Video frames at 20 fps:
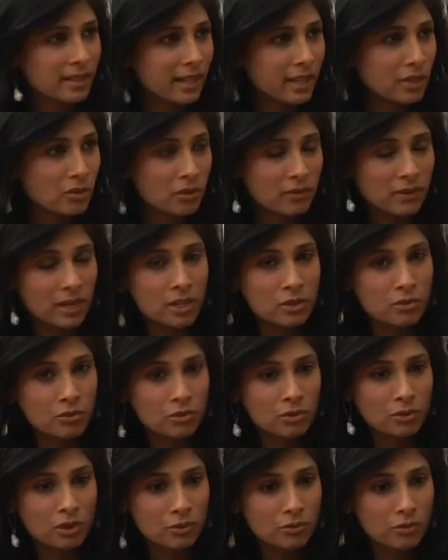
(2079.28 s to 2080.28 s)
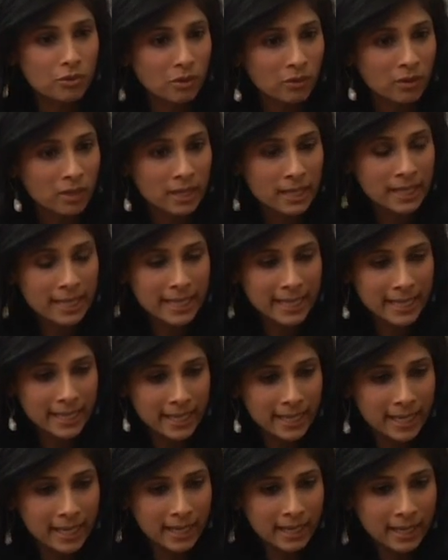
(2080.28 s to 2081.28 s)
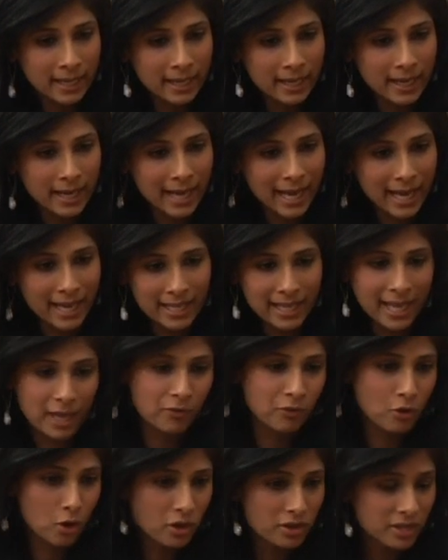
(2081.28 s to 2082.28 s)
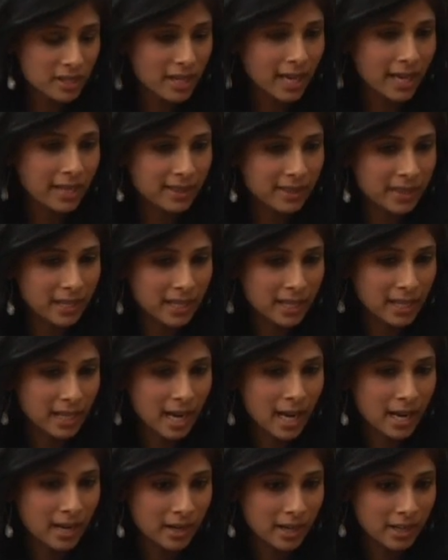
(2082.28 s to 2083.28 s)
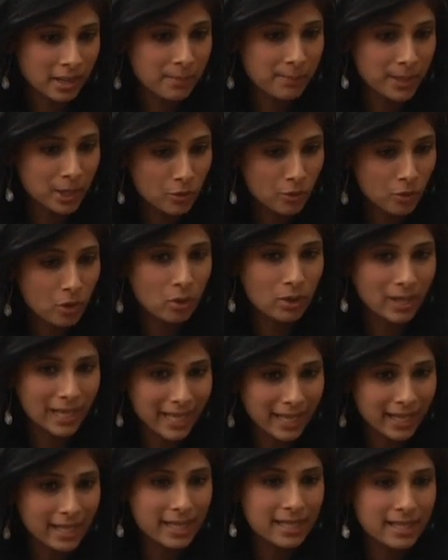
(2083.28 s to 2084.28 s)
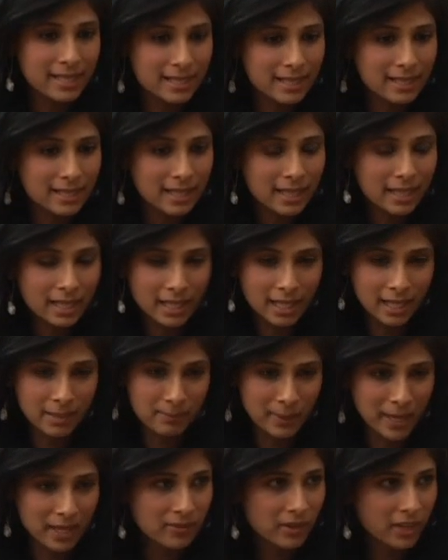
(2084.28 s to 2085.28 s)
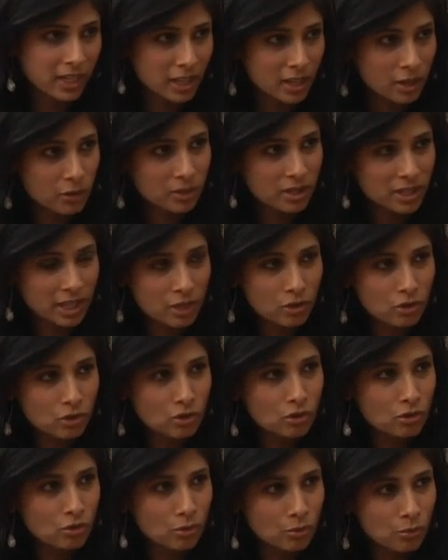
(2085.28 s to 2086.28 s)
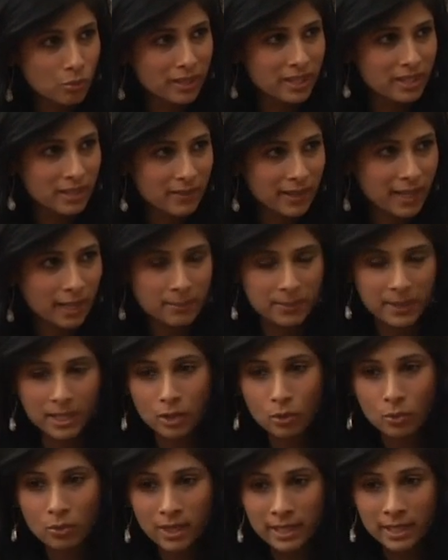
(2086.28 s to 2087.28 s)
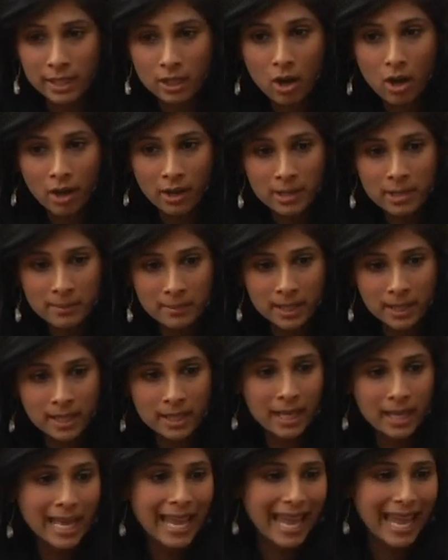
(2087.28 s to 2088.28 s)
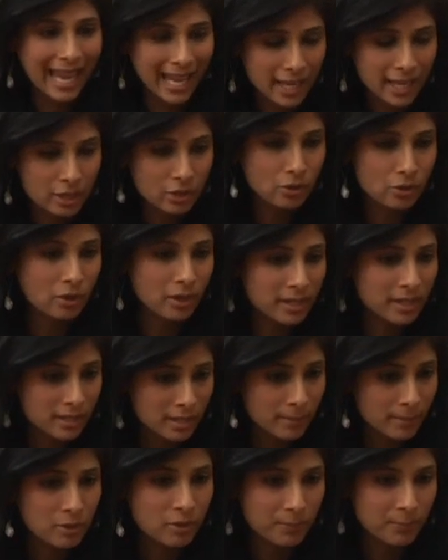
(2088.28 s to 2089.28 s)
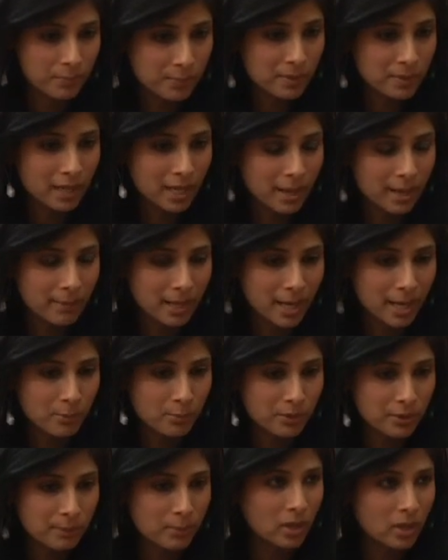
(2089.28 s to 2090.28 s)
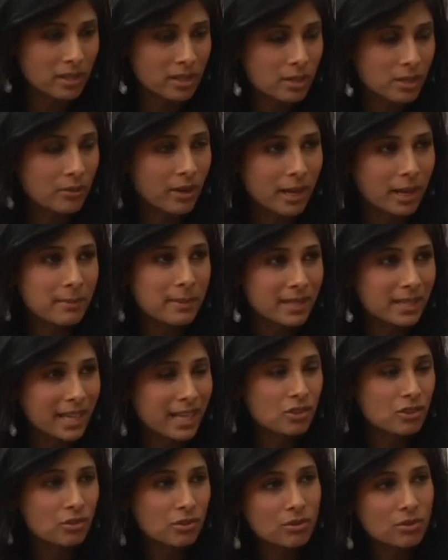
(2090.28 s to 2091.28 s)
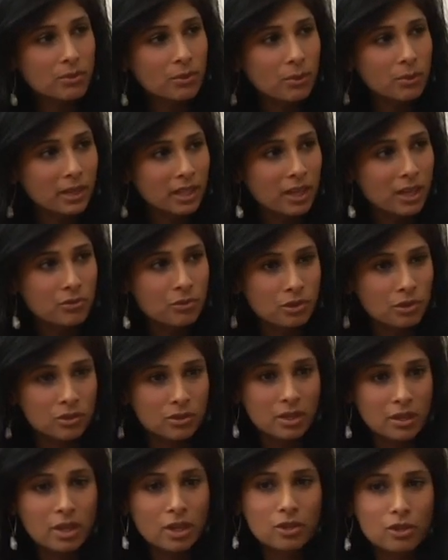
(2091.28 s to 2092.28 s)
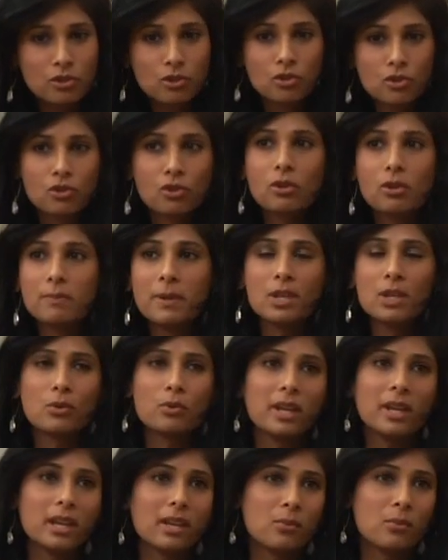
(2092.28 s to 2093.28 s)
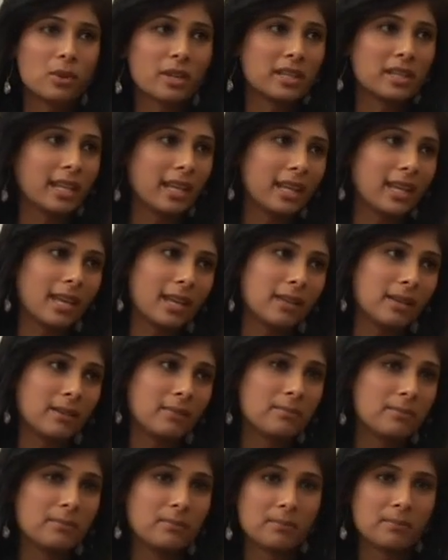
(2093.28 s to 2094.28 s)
the lender of last resort role. And of course, I think our other big role is in paying very close attention to what's developing the world economy and in terms of coming up with policy recommendations, so what countries should be doing, what they can